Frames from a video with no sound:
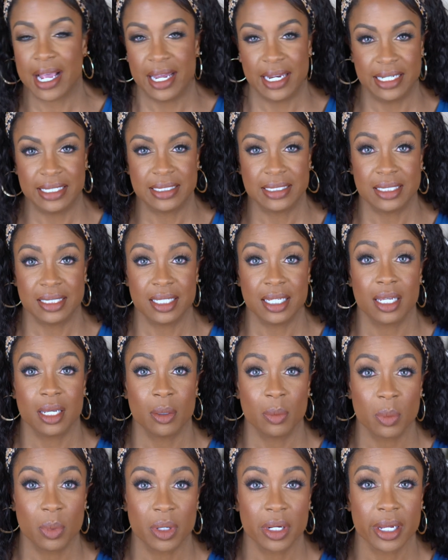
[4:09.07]
I didn't see
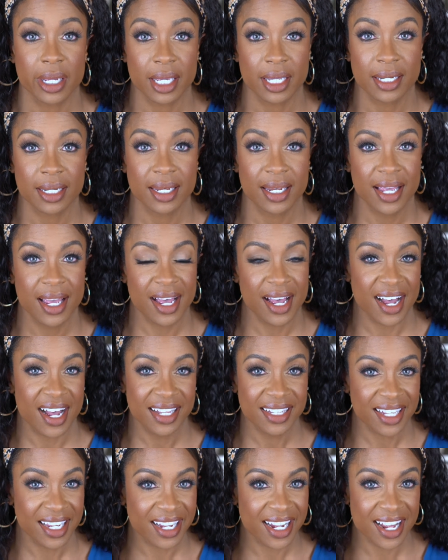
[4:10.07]
it, but I
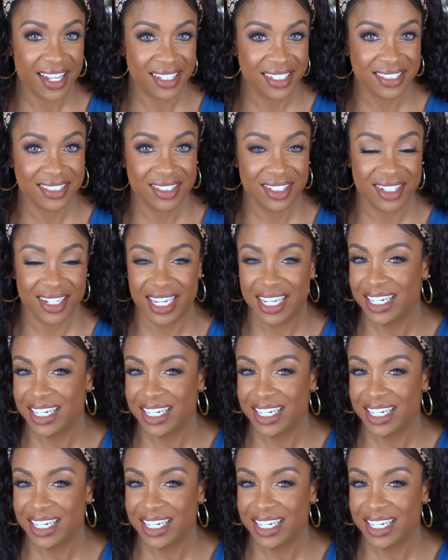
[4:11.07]
like how these look.